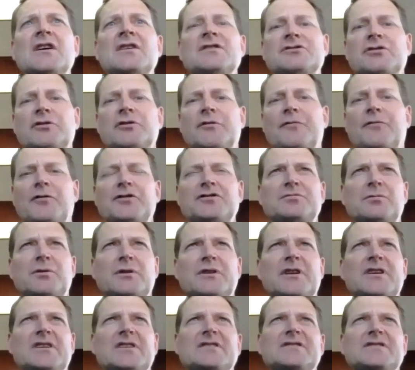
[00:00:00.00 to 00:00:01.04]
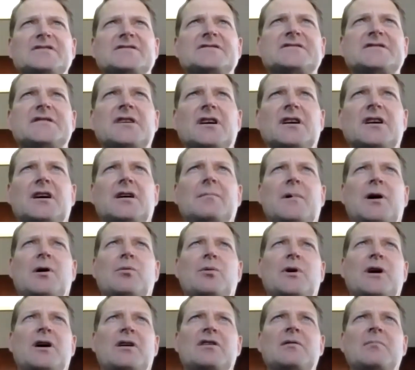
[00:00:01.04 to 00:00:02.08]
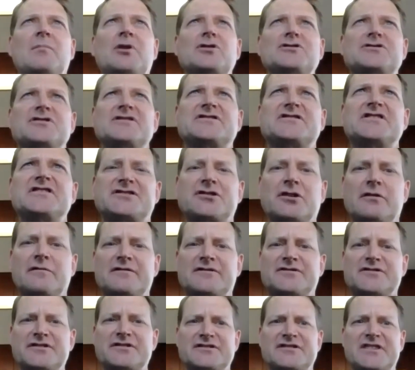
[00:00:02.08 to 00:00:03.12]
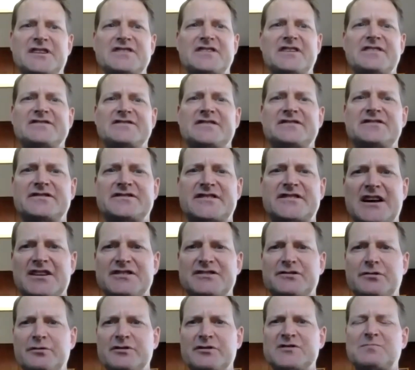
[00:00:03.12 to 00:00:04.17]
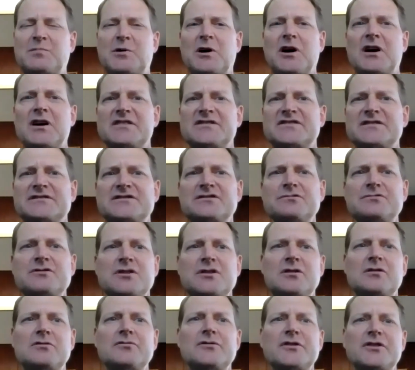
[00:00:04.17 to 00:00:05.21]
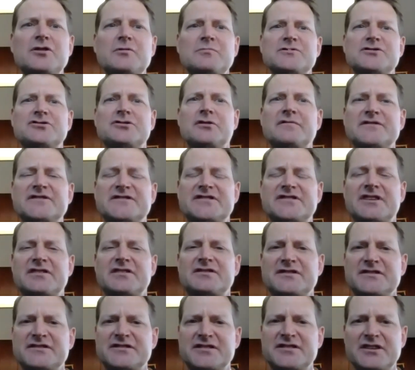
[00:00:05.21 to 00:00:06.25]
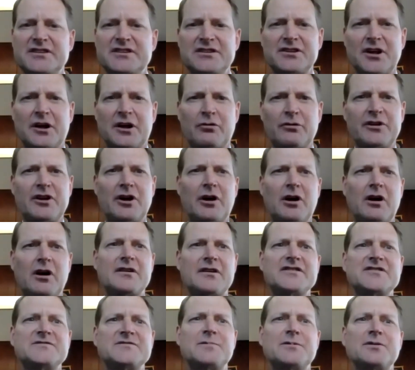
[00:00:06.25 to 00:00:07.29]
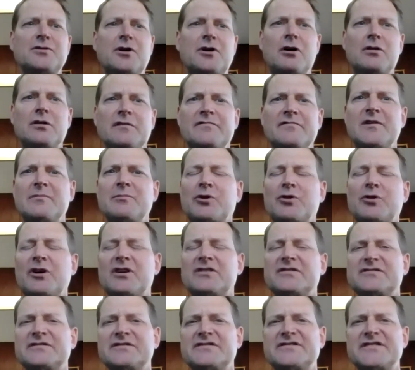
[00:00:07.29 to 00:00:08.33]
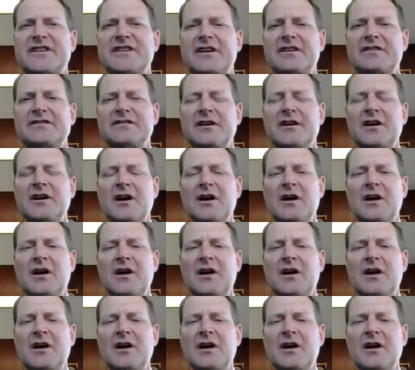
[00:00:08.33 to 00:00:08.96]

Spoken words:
So the first one is around emergency services and disaster response. As you know, the Human Services Agency, not only ours, but all of them across the state,